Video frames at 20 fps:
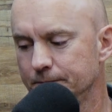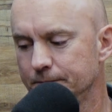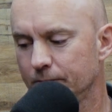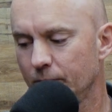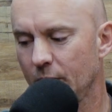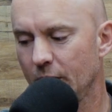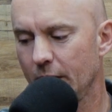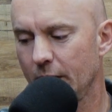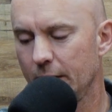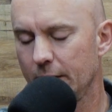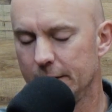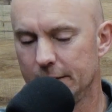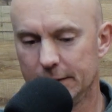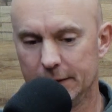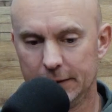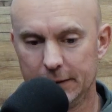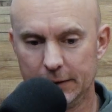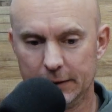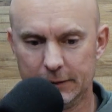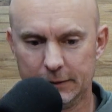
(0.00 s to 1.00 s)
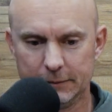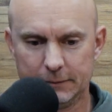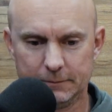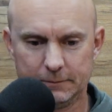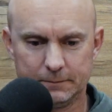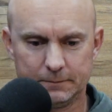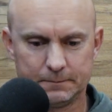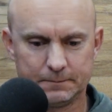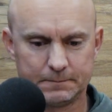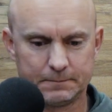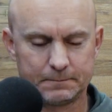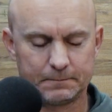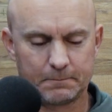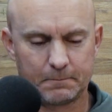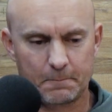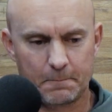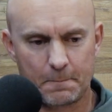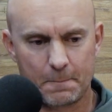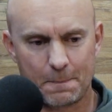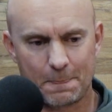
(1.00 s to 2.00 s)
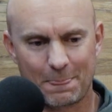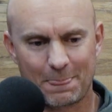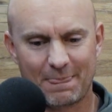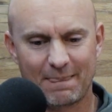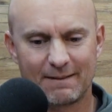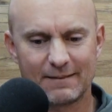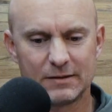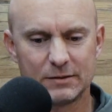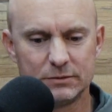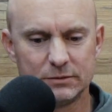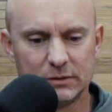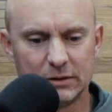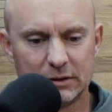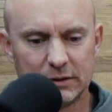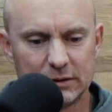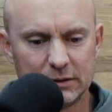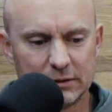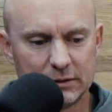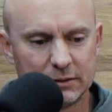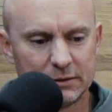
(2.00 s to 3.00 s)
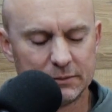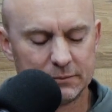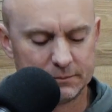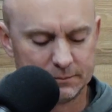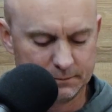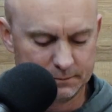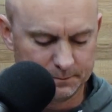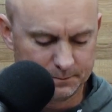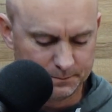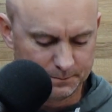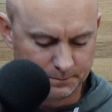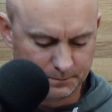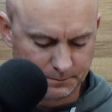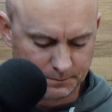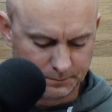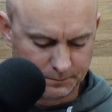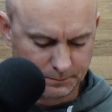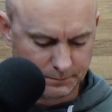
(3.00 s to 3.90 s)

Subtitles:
(not speaking)